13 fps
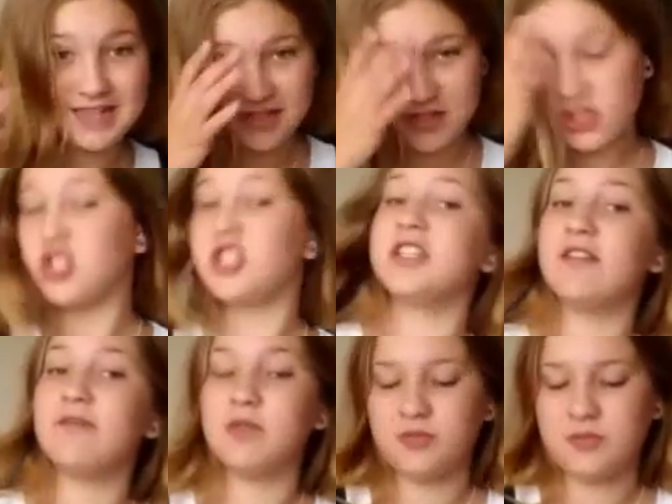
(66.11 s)
so she doesn't have
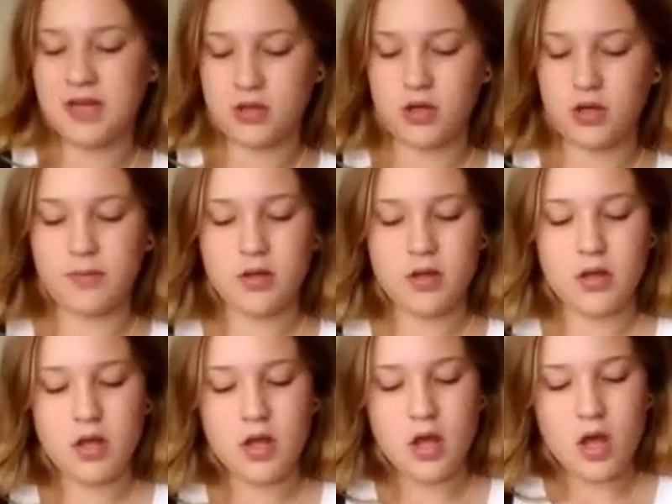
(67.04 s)
much makeup.
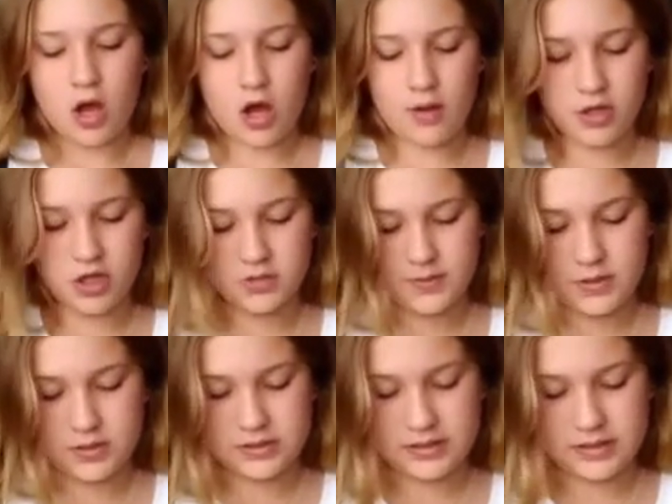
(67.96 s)
I'm going to be
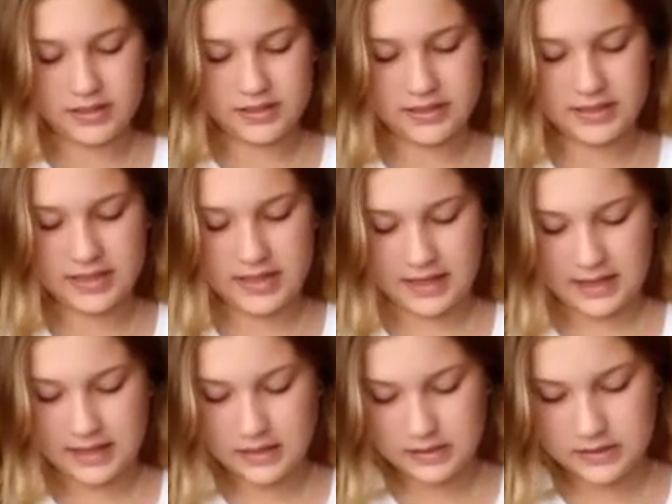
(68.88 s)
using this
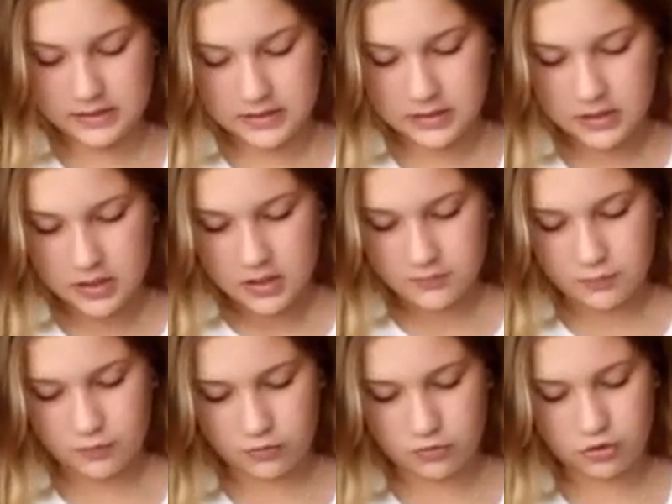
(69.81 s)
kit. I'm
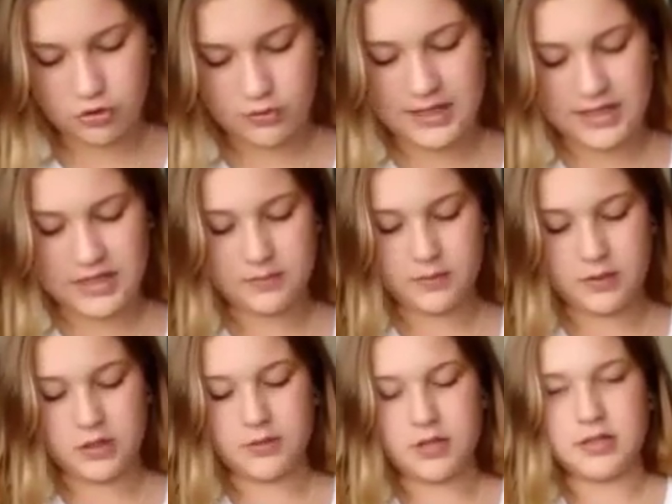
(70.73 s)
not too sure what it is, but I'm going
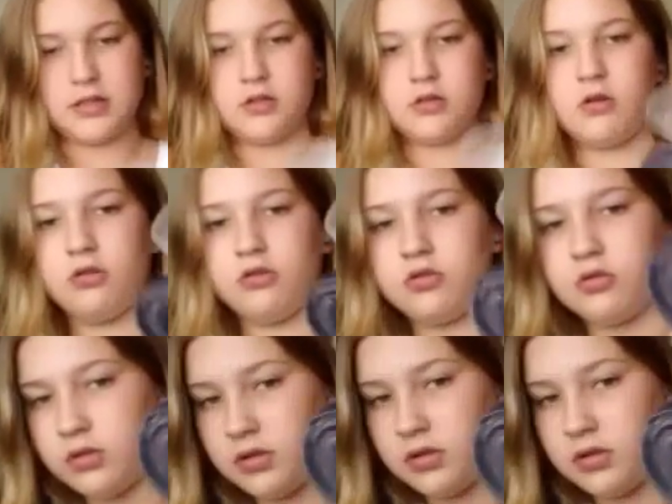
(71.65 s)
to be using it to contour and